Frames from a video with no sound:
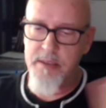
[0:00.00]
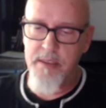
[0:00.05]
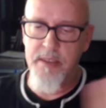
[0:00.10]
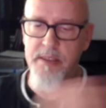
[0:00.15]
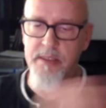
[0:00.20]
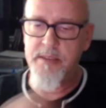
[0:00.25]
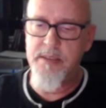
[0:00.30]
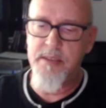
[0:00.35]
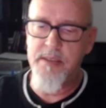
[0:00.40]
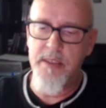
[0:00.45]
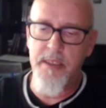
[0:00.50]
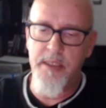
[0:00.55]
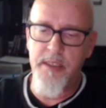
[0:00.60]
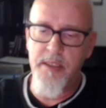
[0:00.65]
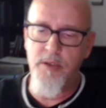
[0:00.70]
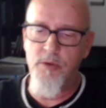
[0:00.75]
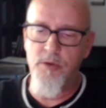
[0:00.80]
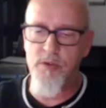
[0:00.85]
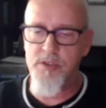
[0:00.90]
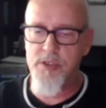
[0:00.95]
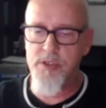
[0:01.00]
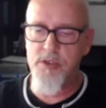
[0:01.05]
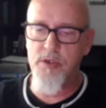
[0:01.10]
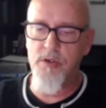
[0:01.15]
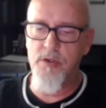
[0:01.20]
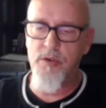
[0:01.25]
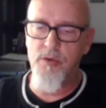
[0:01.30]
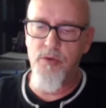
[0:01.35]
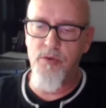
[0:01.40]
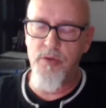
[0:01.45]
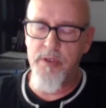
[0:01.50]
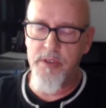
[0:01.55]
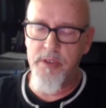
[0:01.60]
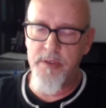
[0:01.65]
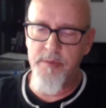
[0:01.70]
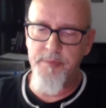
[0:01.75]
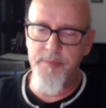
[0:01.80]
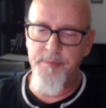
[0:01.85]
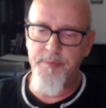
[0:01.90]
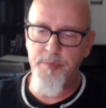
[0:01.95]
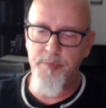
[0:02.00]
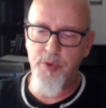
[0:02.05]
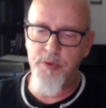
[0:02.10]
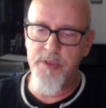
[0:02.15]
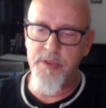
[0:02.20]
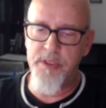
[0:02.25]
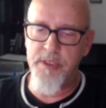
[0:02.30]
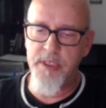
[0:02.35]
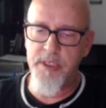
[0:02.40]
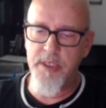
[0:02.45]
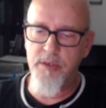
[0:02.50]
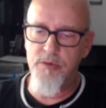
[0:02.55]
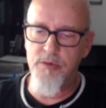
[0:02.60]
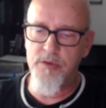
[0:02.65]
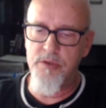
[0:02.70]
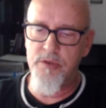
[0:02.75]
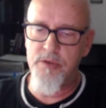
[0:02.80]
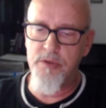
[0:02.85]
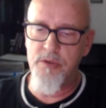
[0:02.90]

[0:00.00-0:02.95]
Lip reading: as Eike also pointed out,